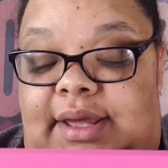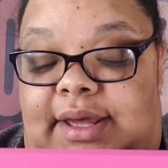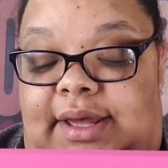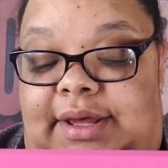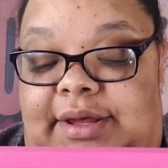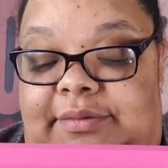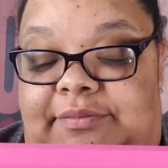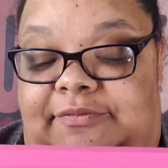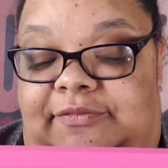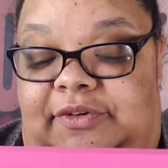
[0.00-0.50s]

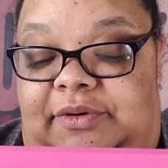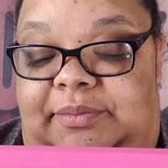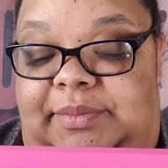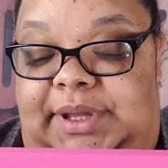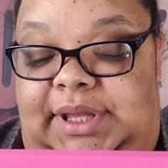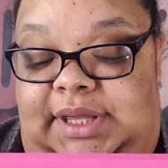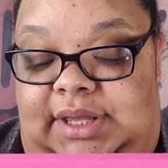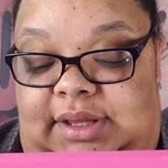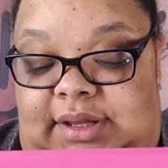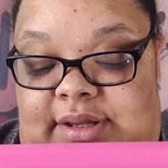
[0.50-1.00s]
um, for
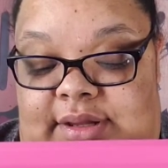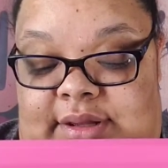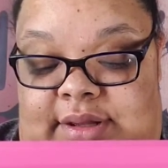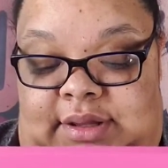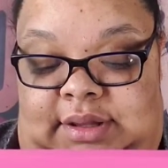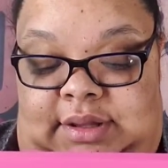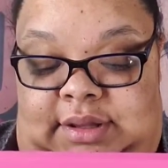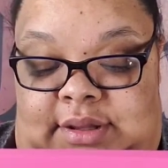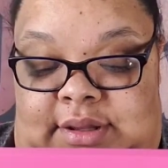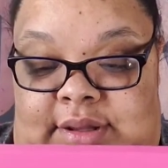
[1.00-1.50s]
being
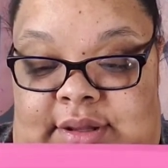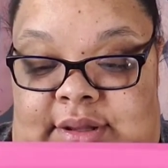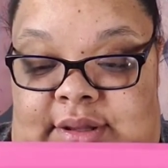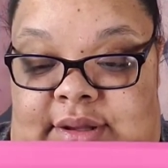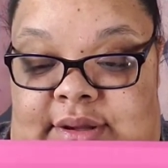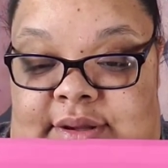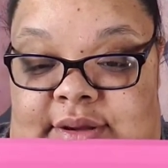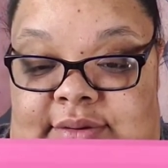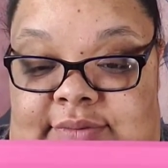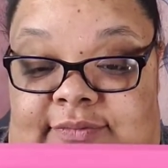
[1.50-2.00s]

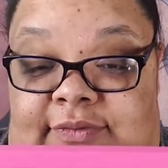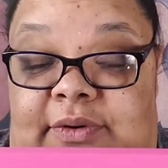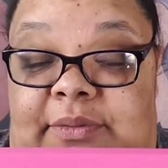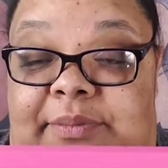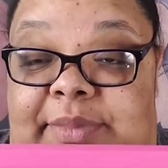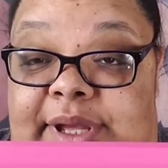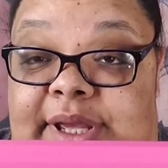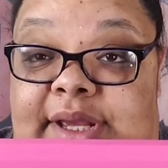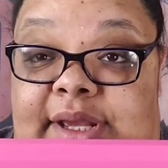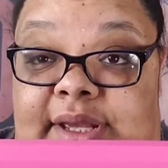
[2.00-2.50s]
for
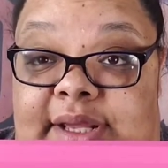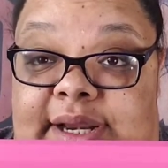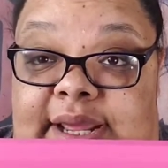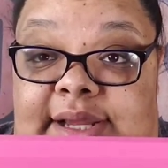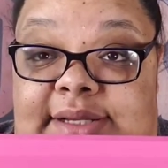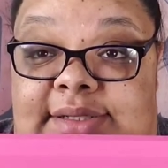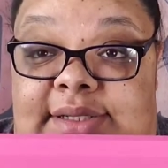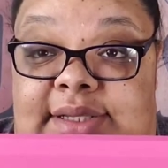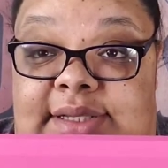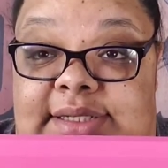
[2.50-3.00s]
being an
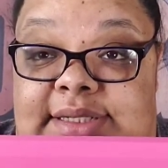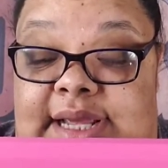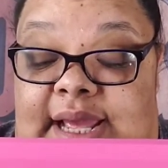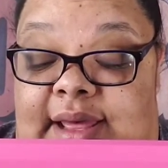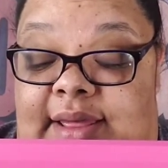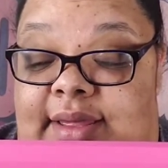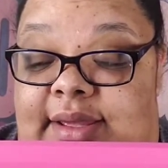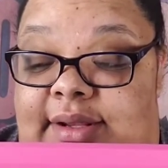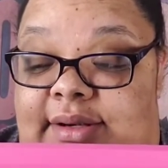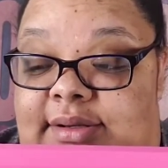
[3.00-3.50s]
excellent
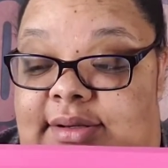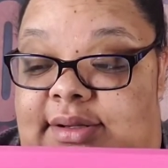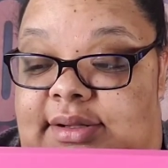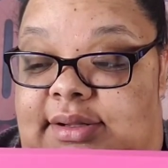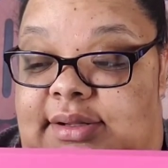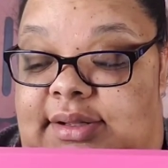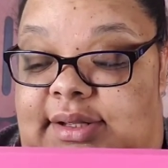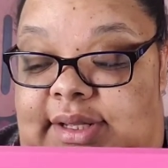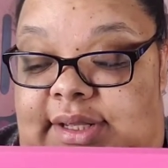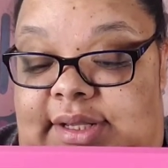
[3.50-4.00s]
talent
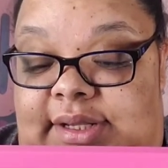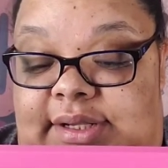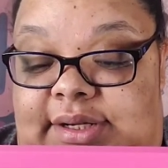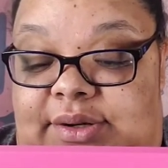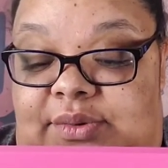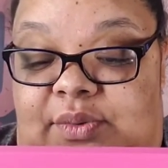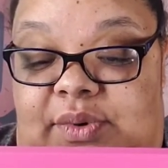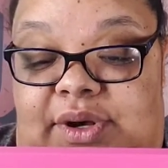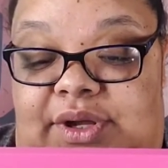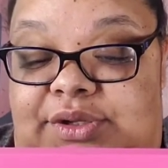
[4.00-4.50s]
in
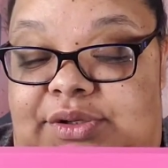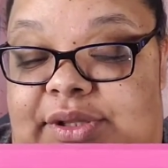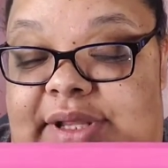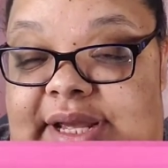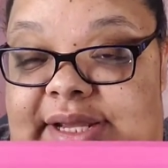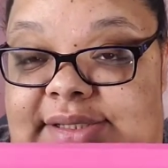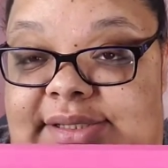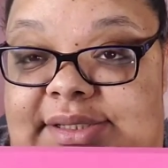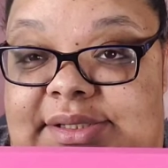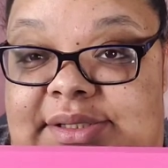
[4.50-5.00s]
a world
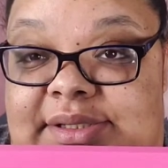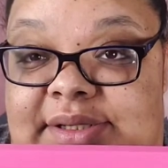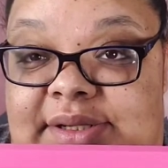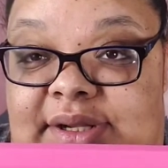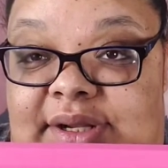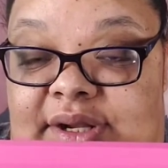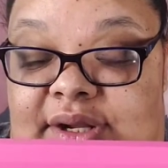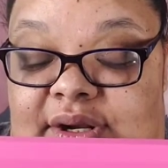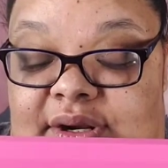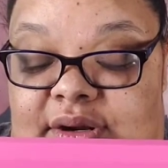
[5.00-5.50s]
that's
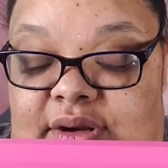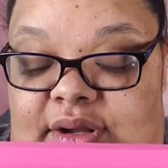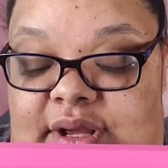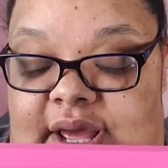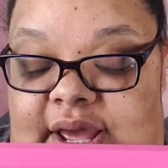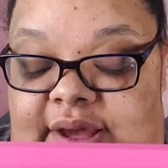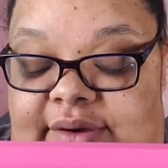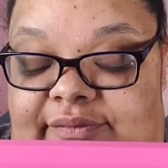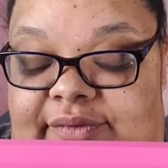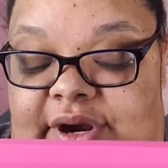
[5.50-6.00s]

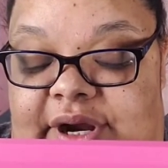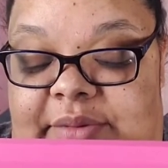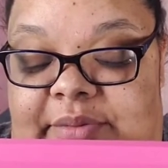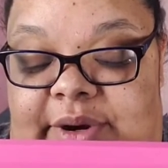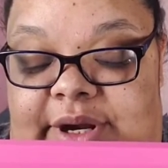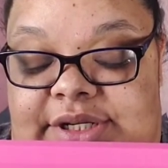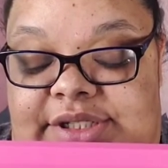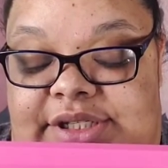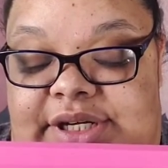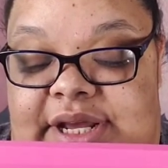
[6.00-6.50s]
uh, very
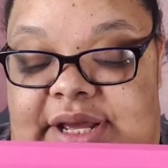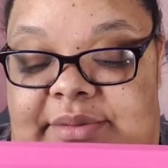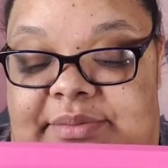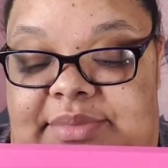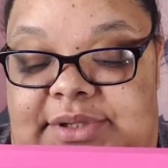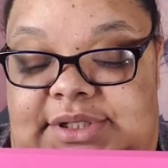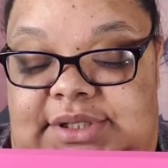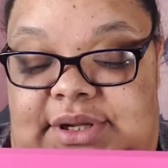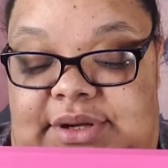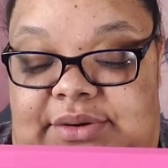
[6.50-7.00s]
brushed
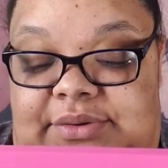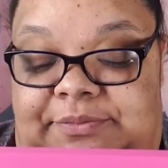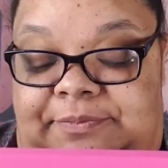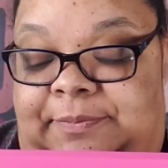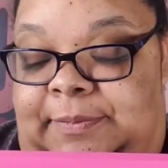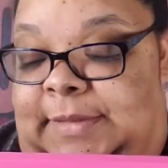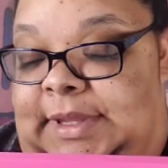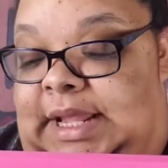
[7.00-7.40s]
up so